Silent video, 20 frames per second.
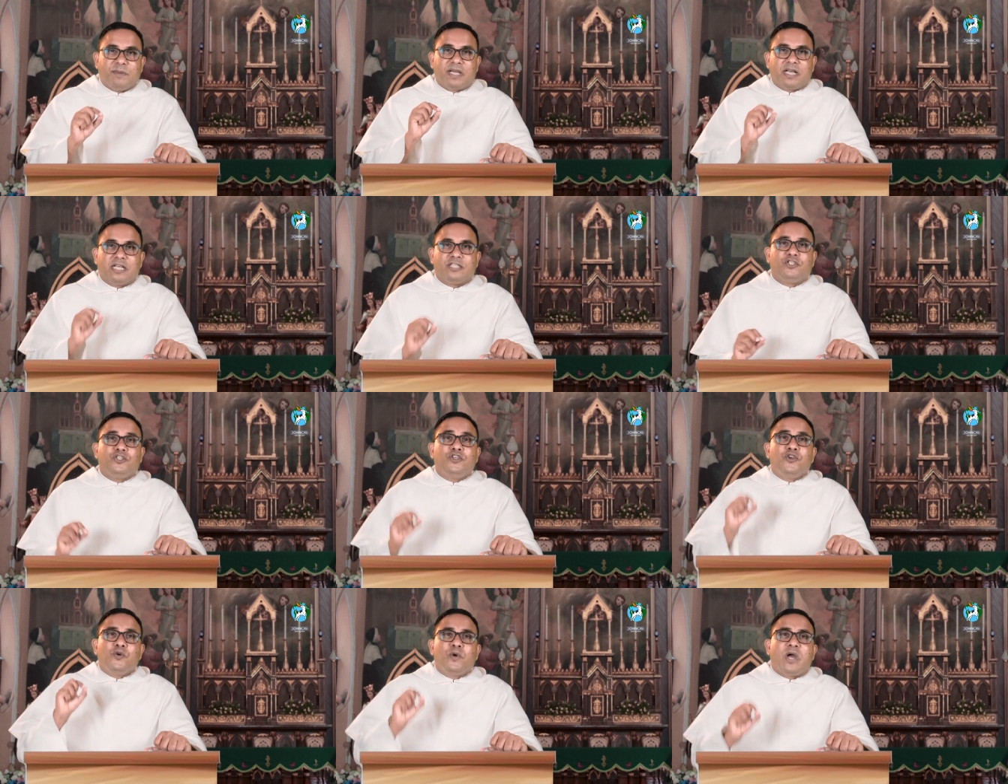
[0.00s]

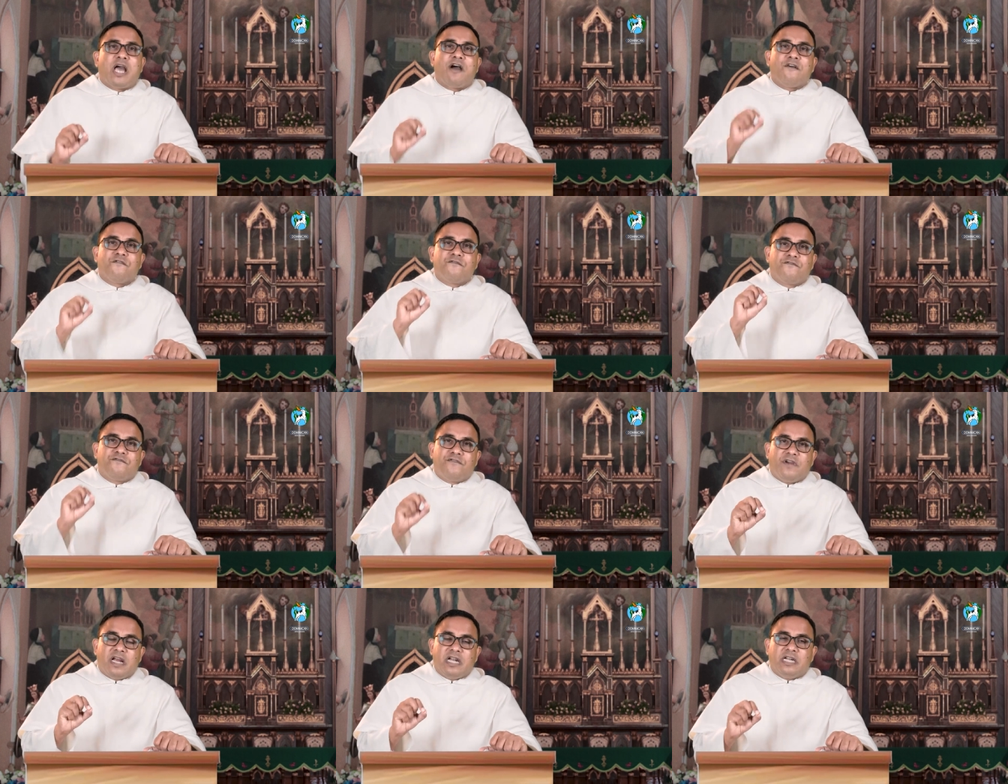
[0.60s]
because you have
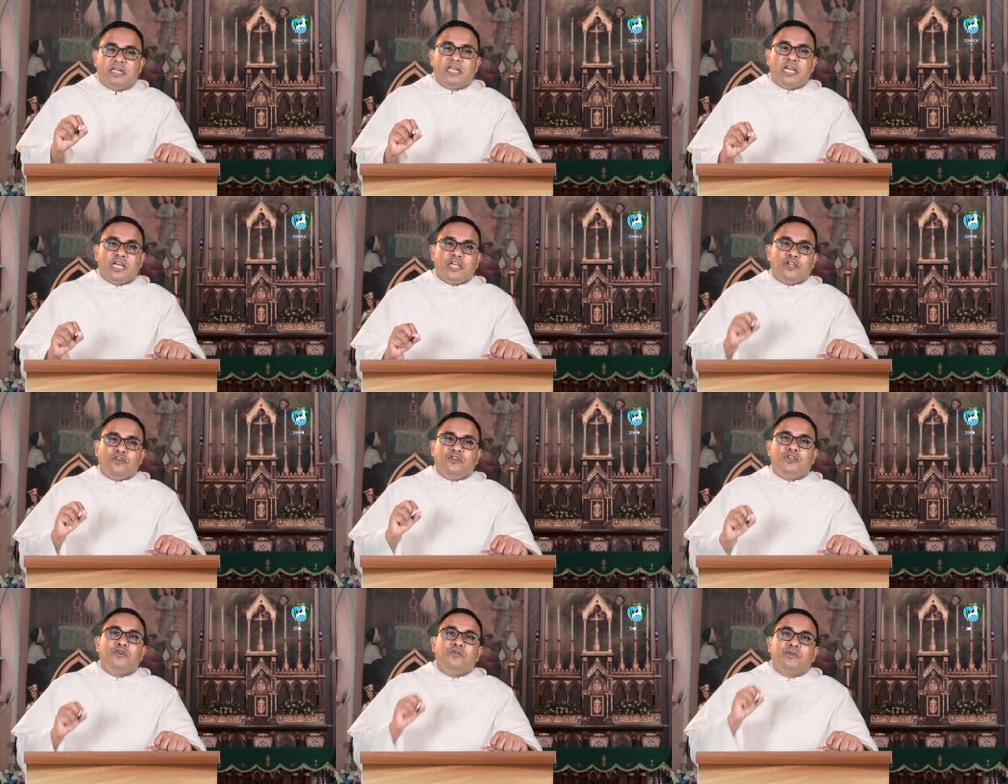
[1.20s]
failed
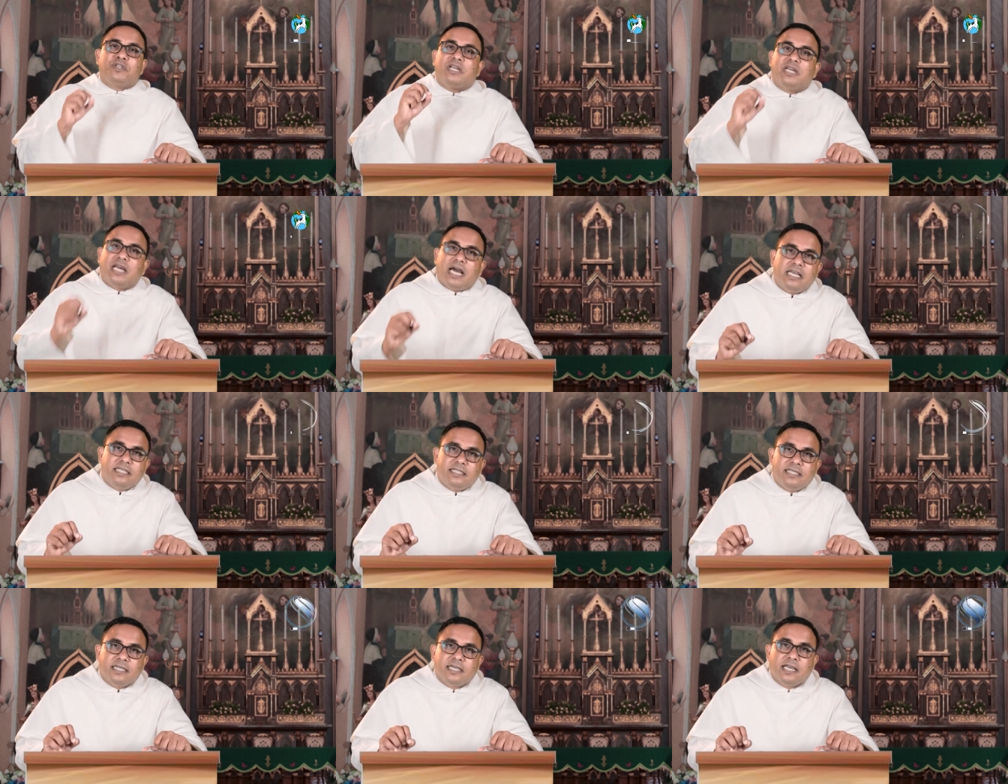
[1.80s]
in
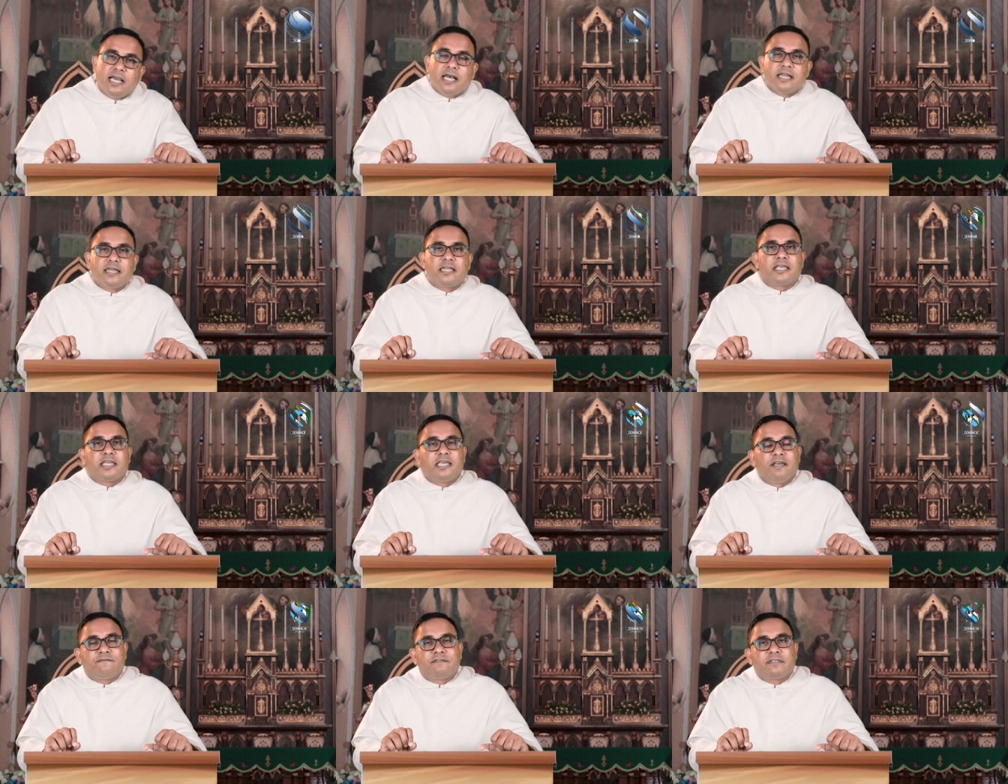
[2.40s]
utilizing
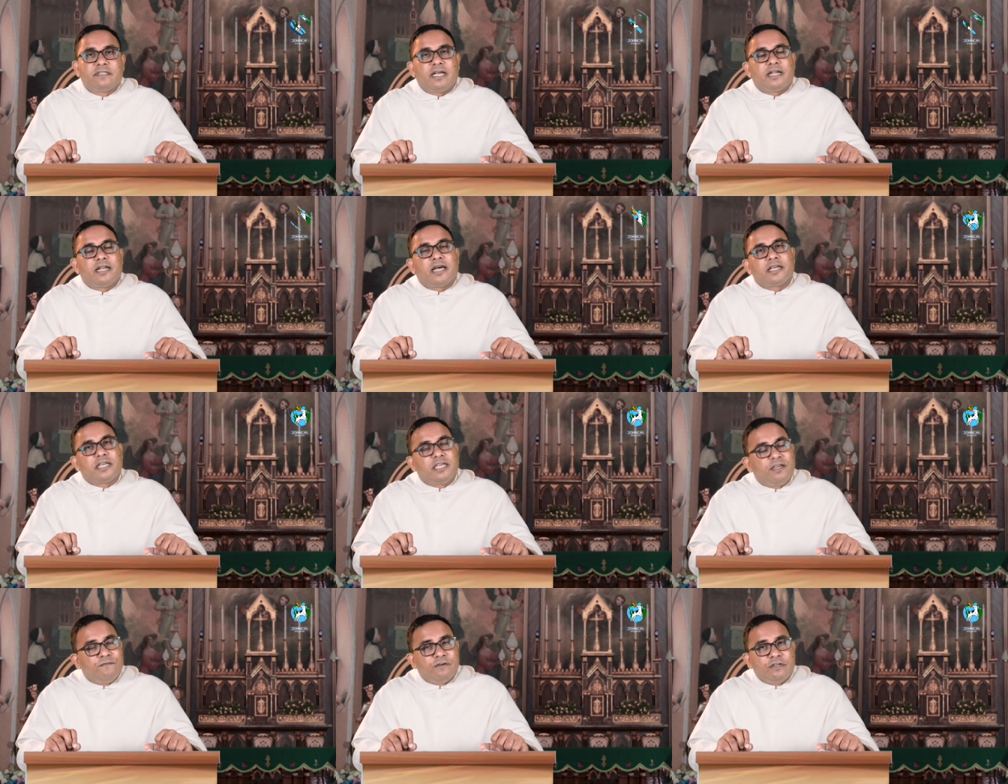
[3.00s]
the gifts that
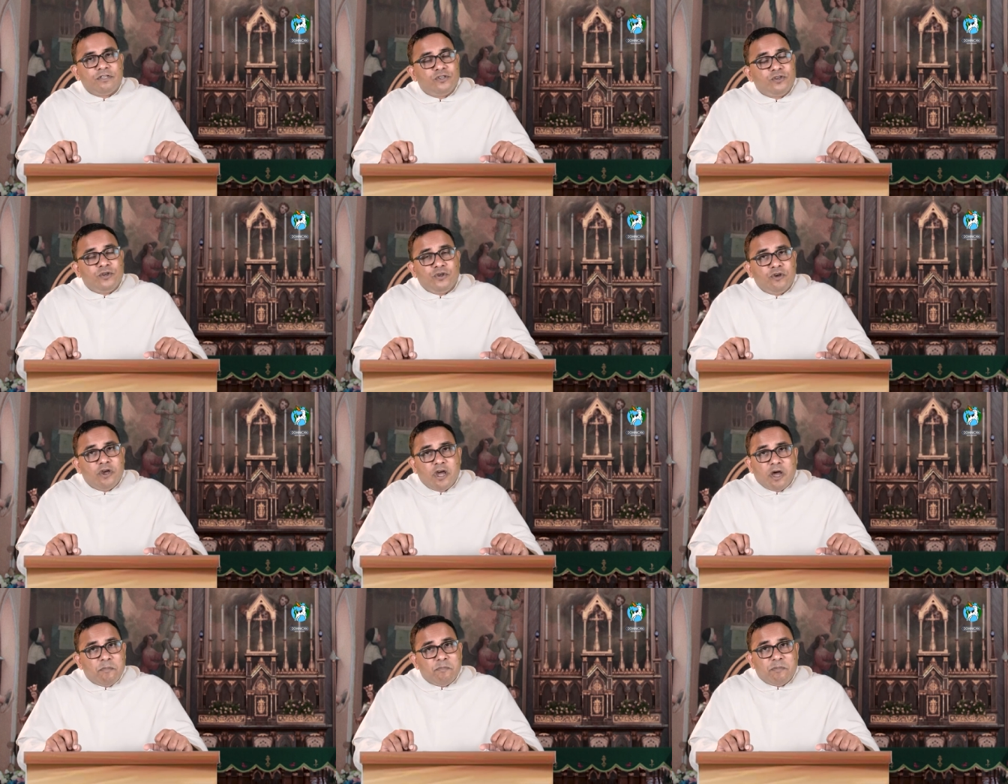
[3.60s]
are given to
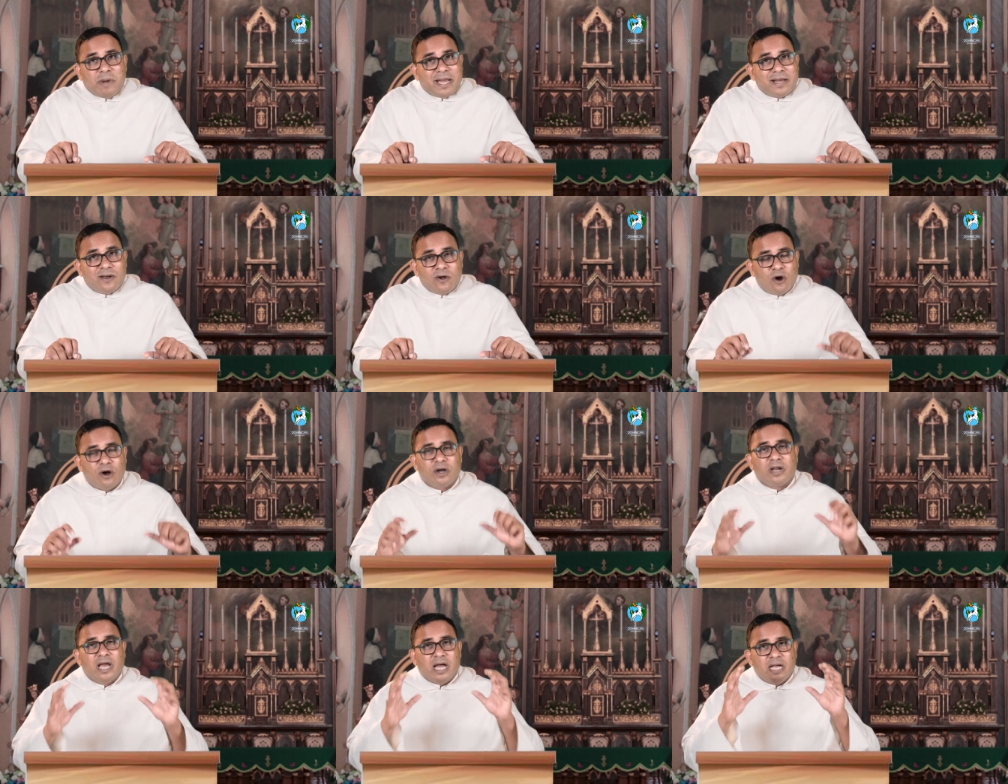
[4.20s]
you by
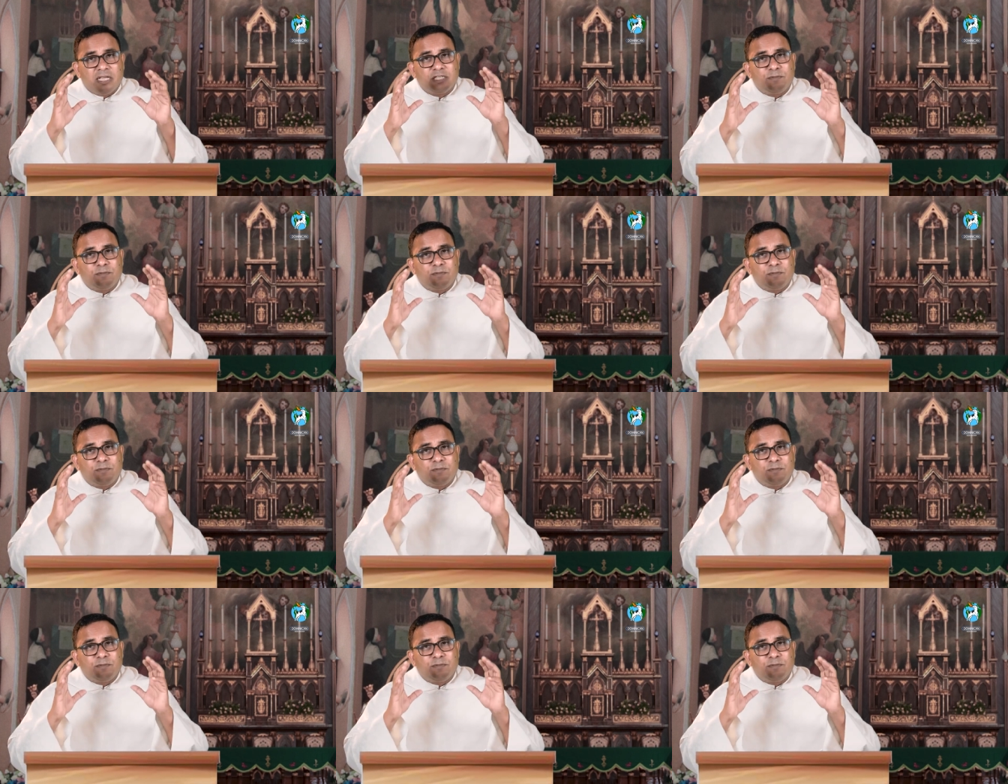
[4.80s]
God,